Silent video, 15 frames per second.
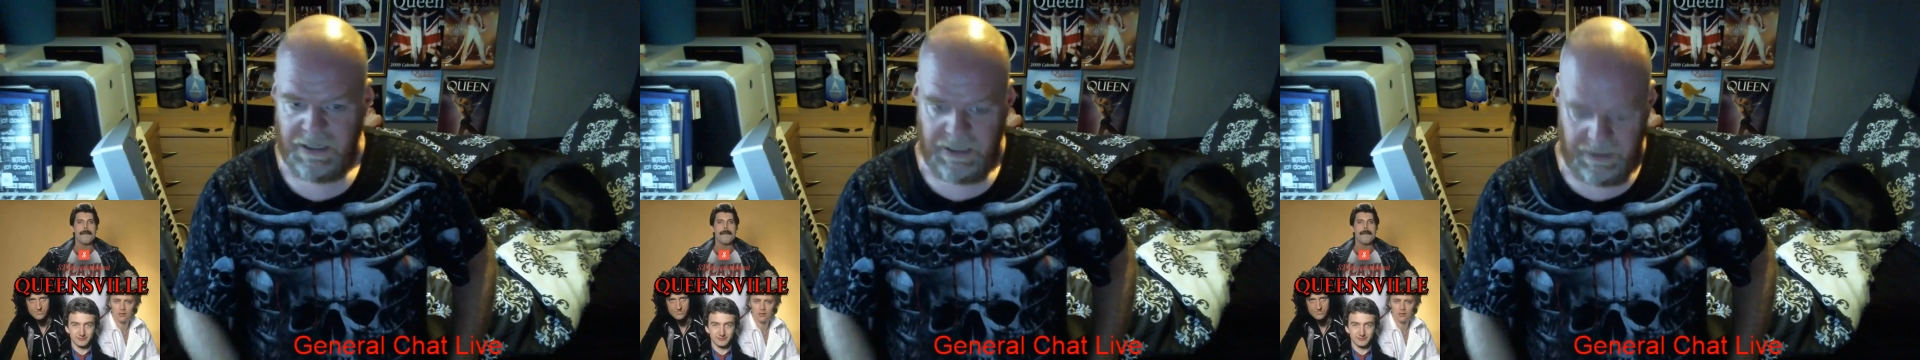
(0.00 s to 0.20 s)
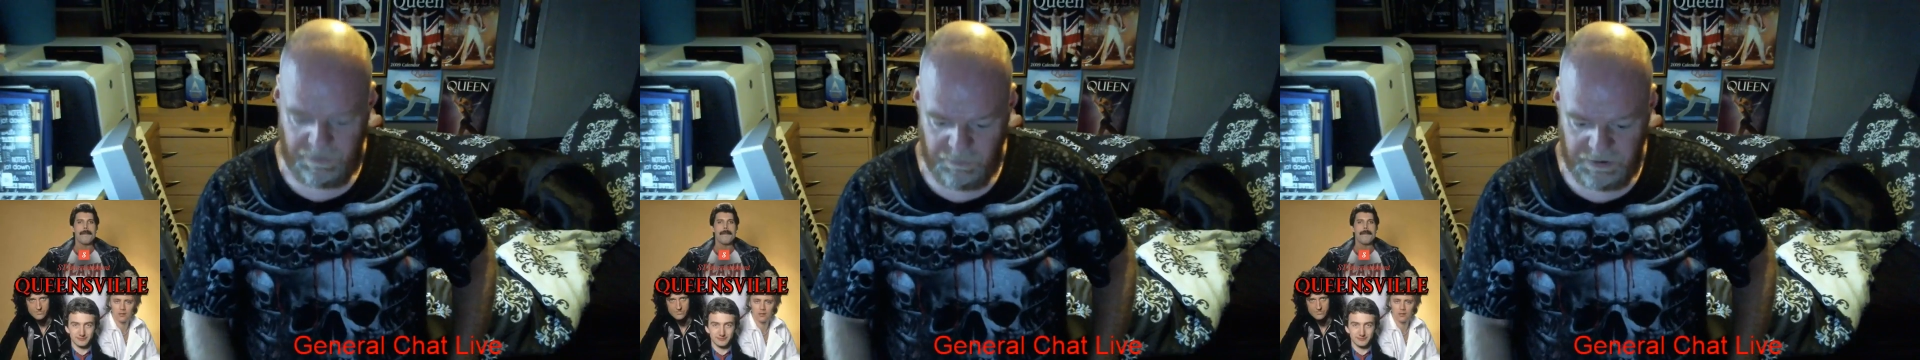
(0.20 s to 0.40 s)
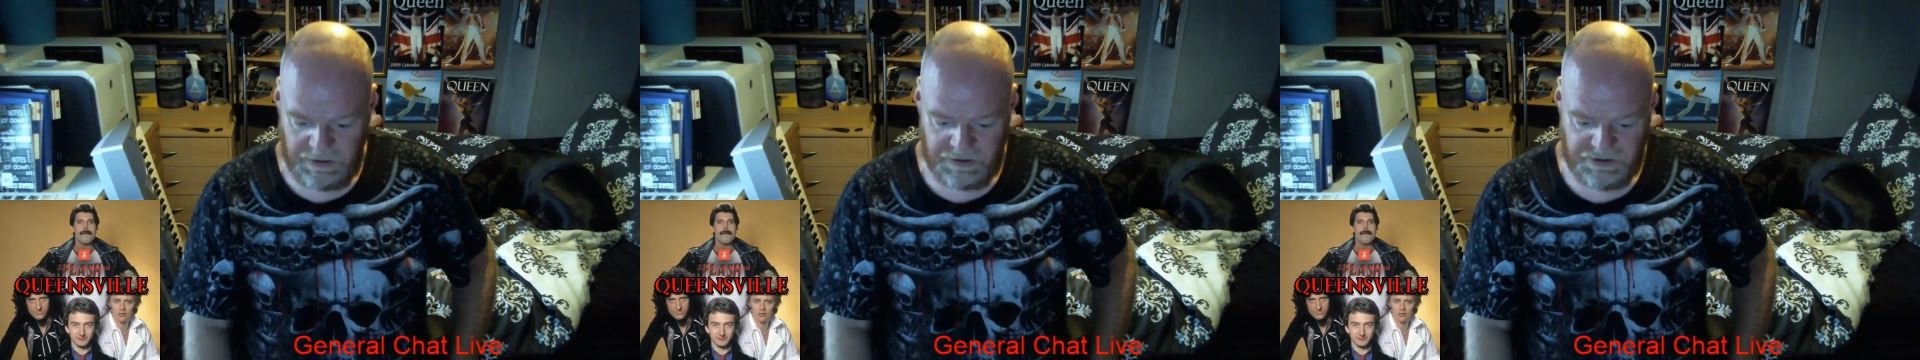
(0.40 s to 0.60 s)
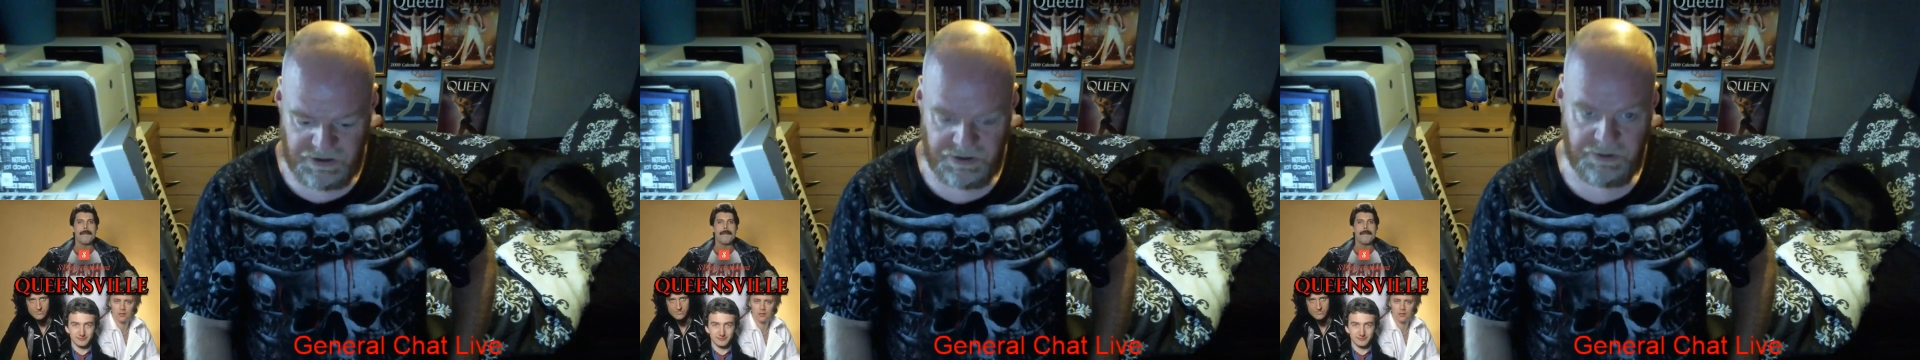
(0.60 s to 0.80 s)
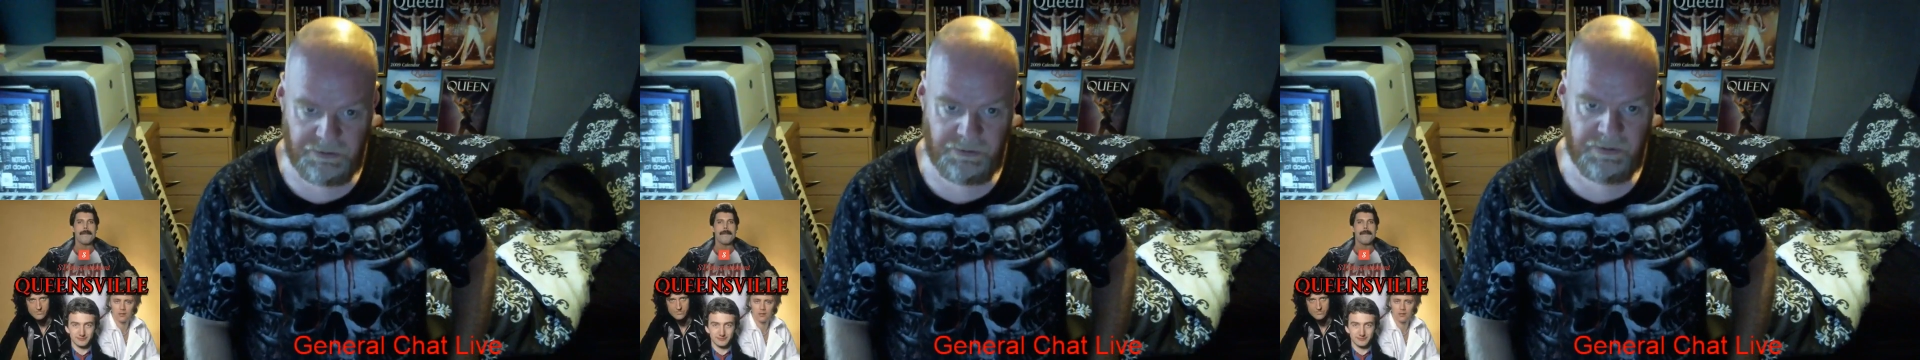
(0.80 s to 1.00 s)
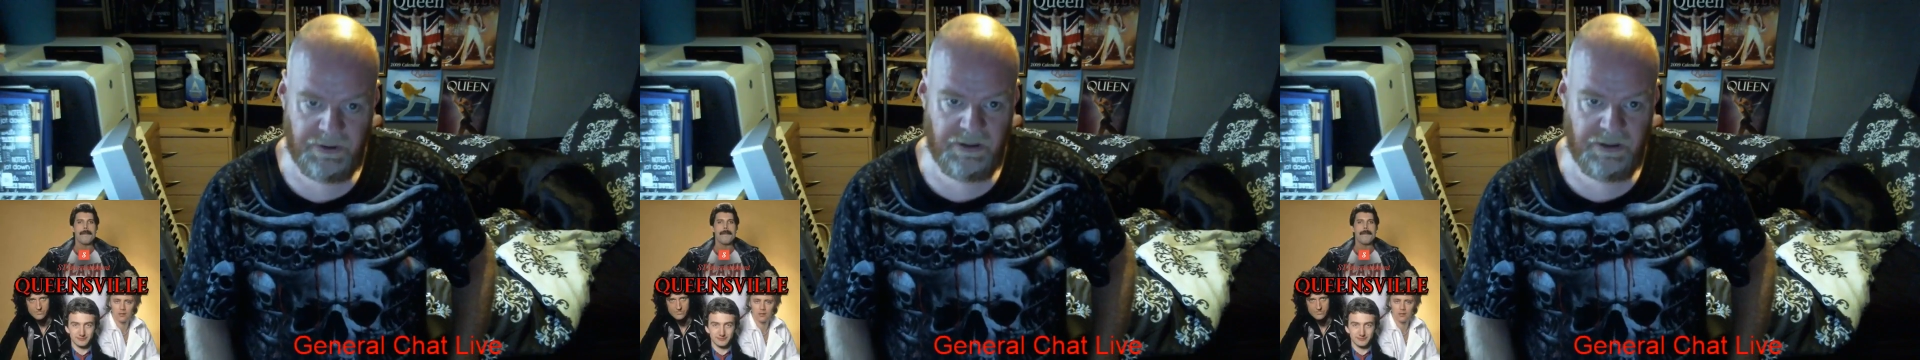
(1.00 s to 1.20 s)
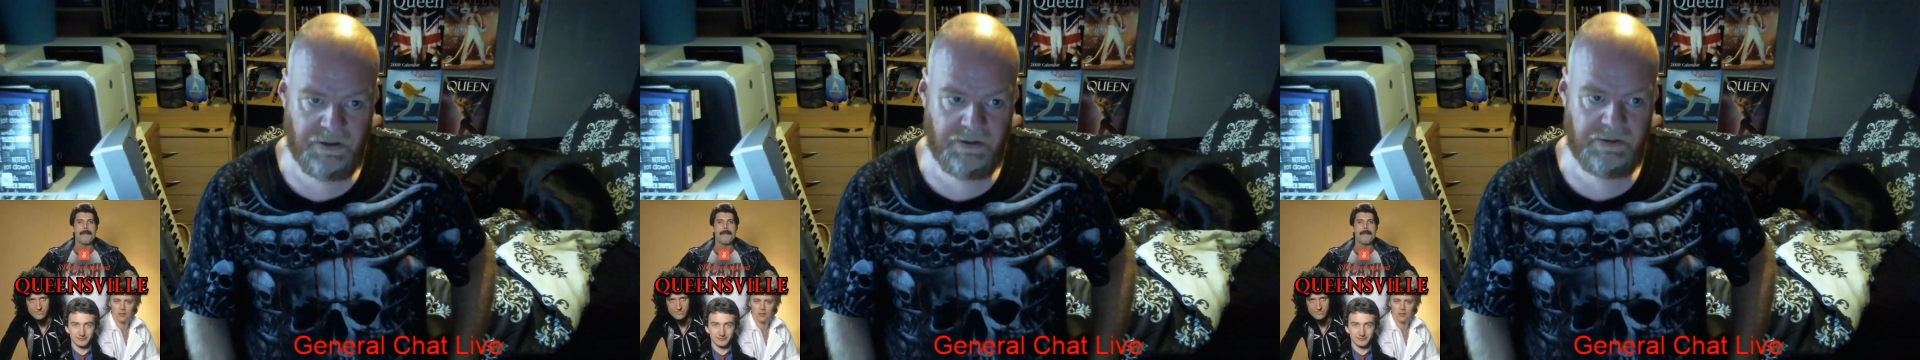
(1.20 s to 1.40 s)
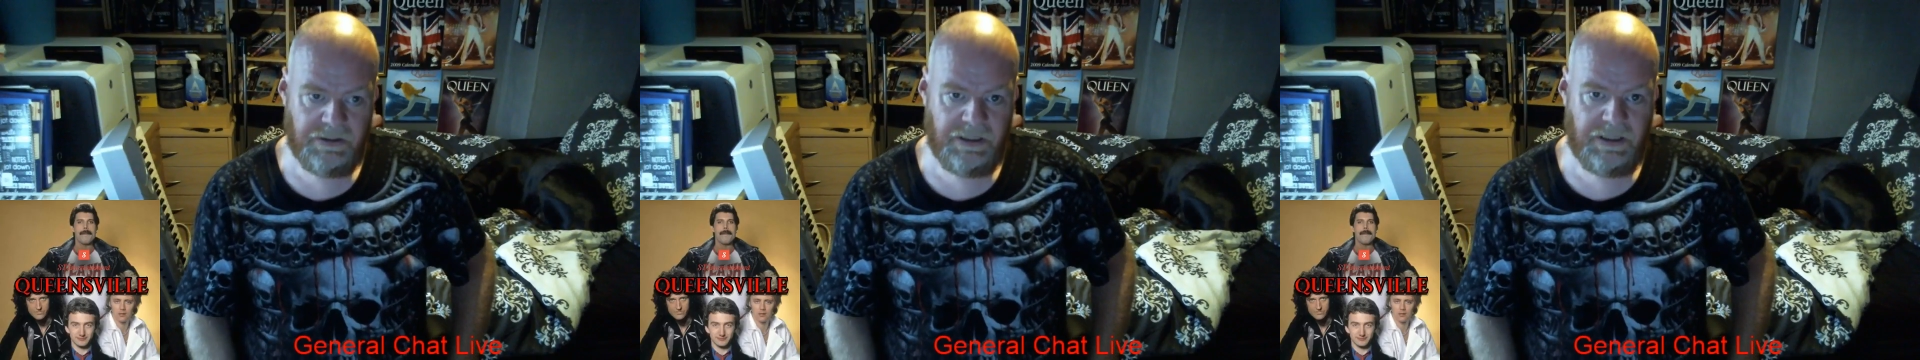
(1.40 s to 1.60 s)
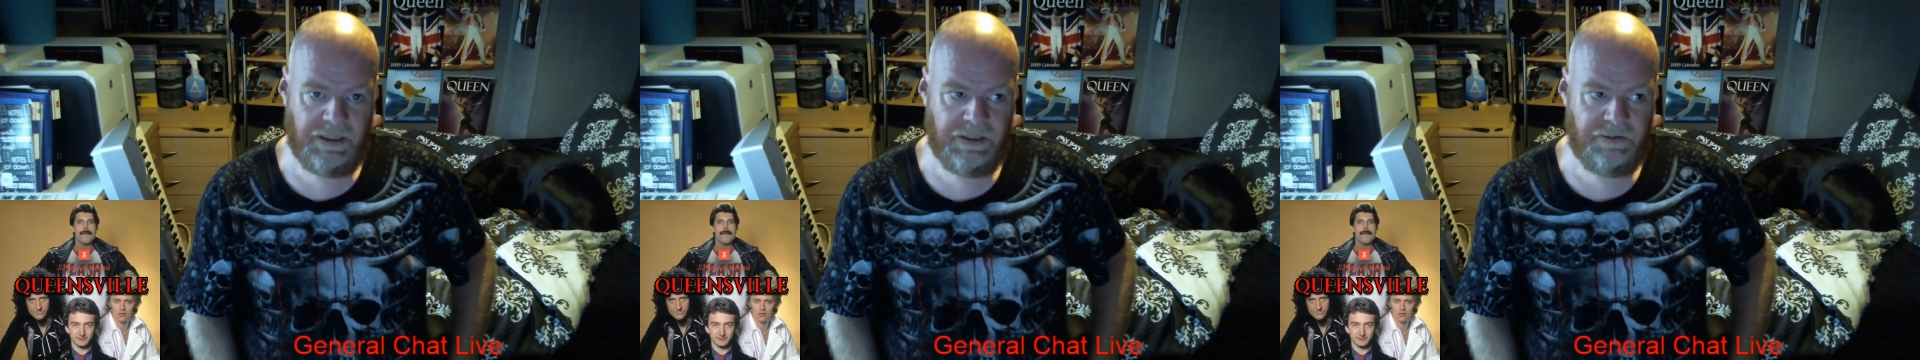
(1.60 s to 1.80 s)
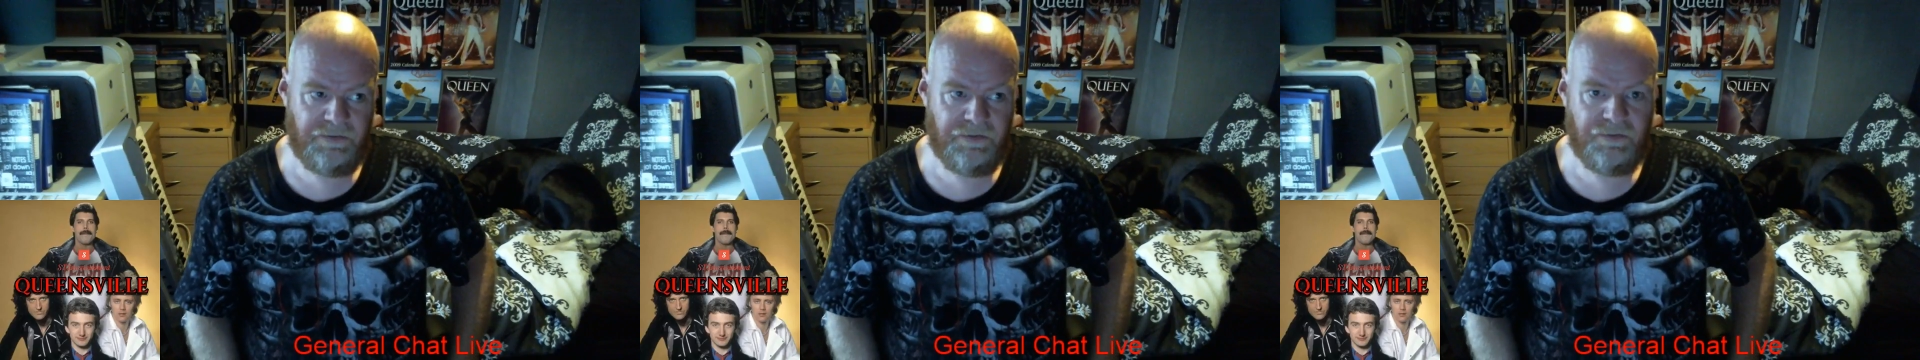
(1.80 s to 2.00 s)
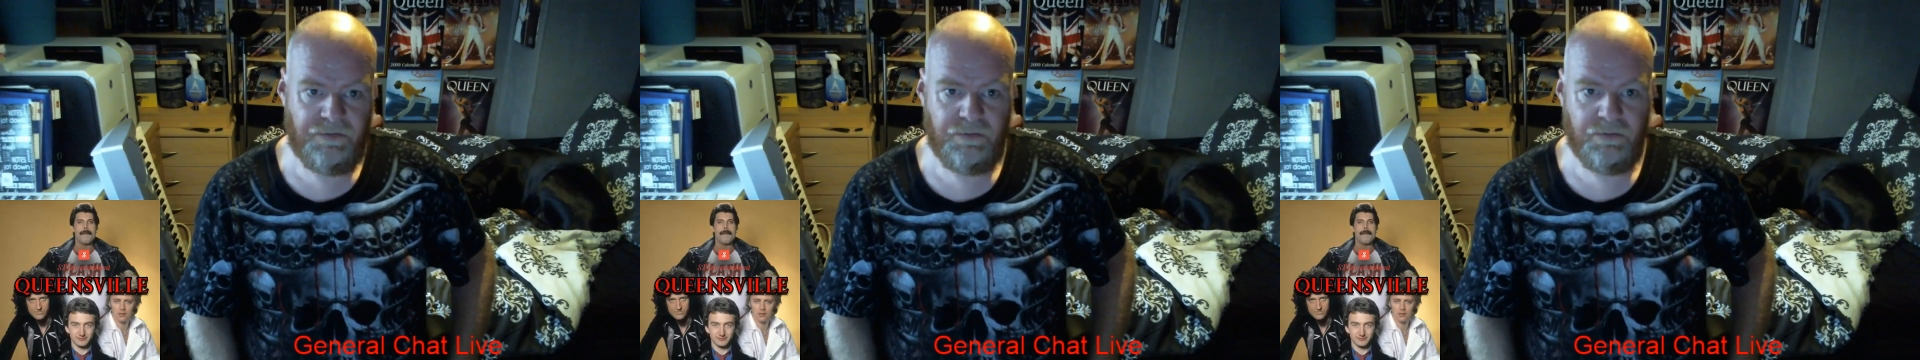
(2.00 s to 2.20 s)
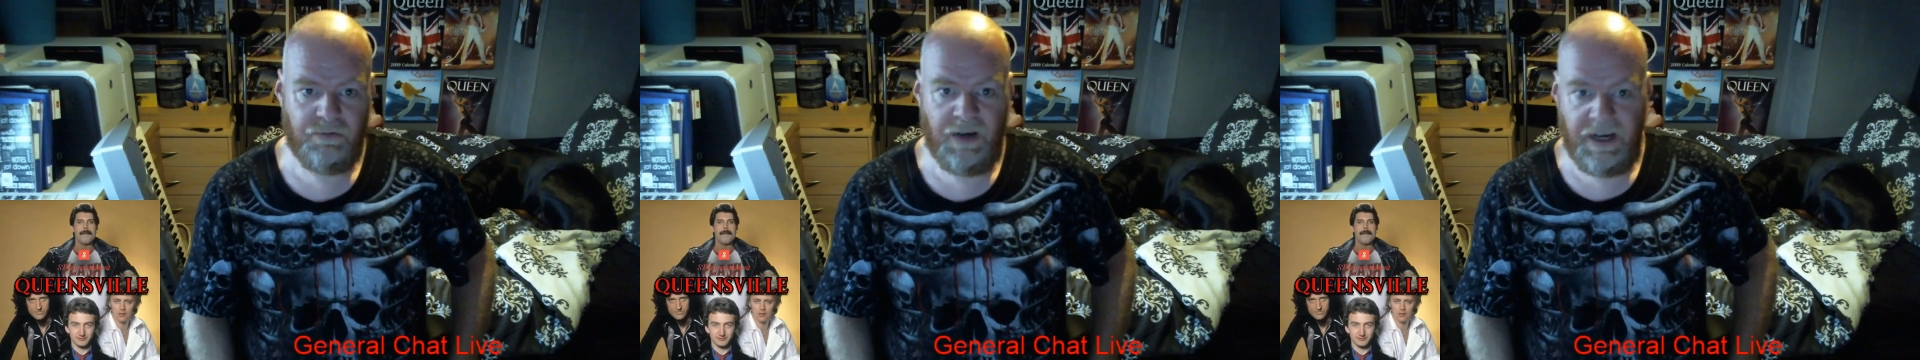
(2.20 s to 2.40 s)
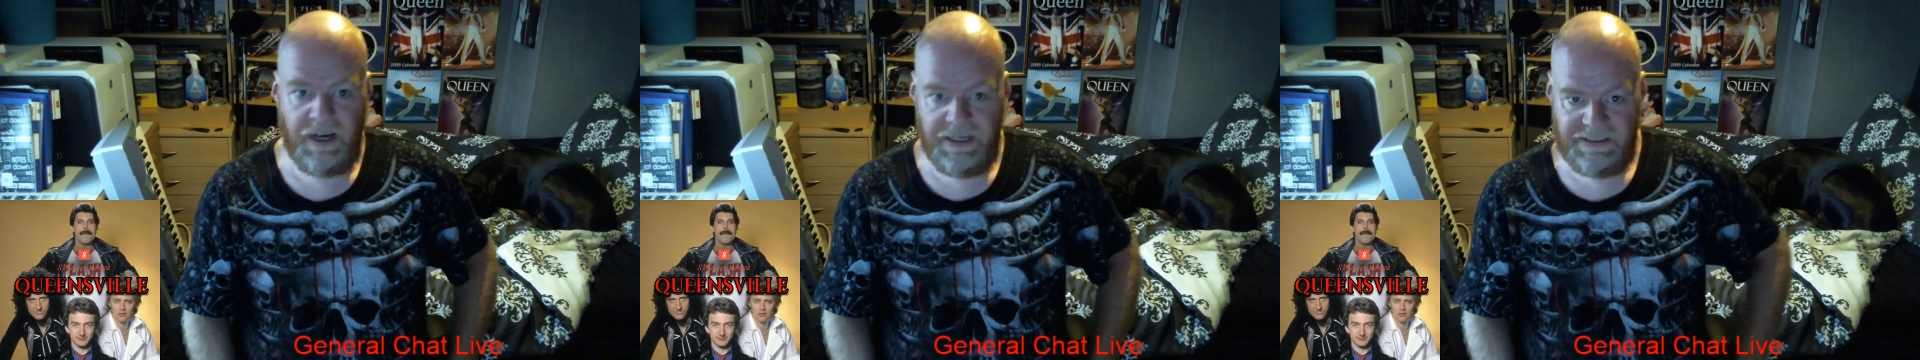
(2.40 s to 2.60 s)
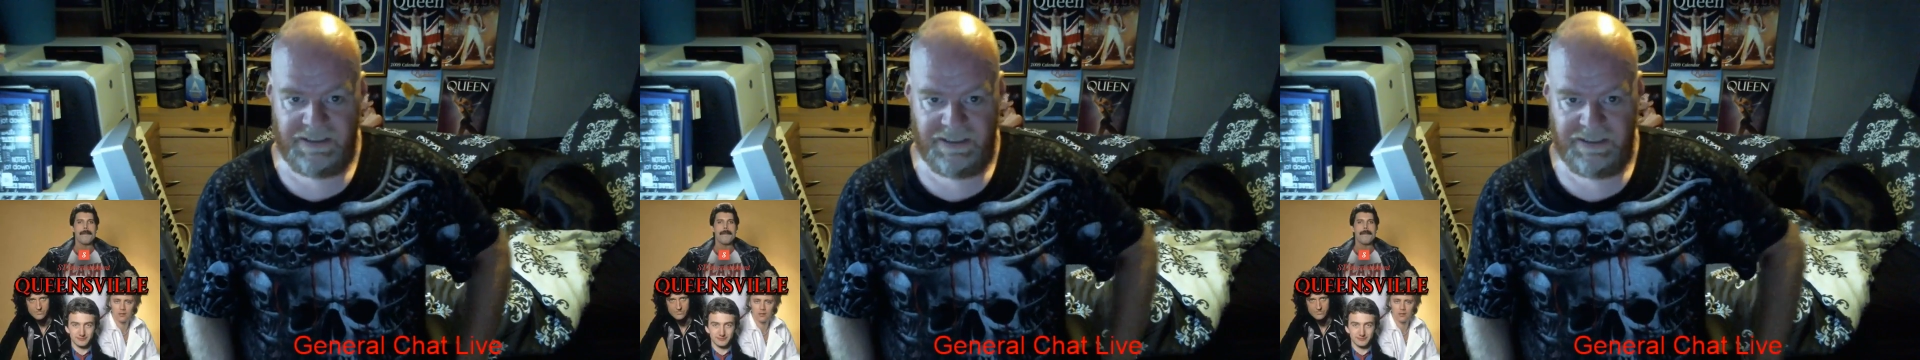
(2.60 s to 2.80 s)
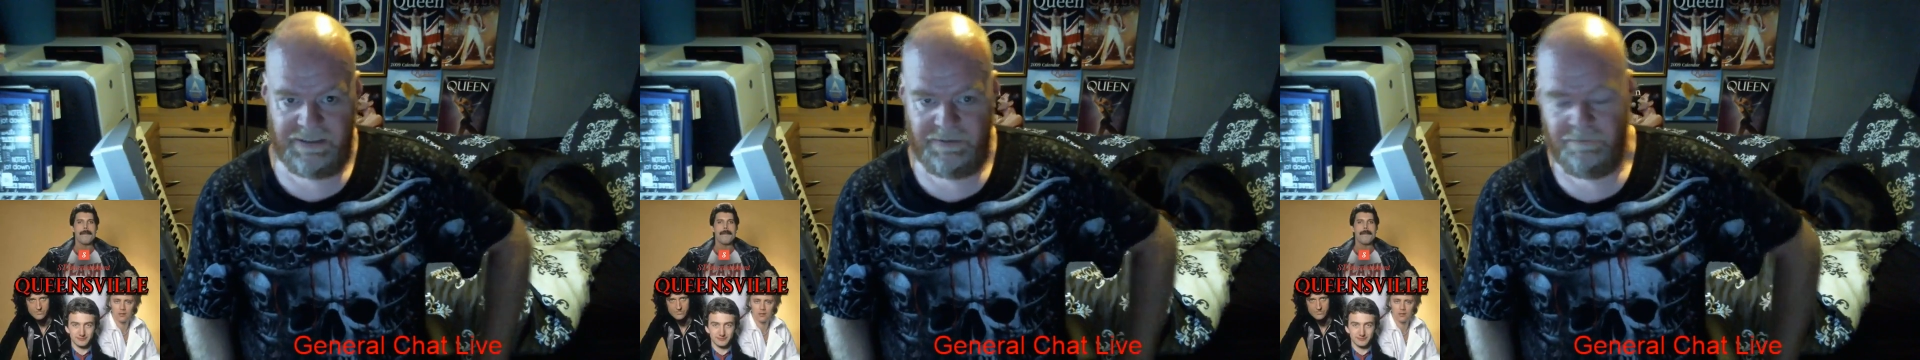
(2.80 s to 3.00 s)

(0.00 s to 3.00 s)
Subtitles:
And what I'd do on a Friday,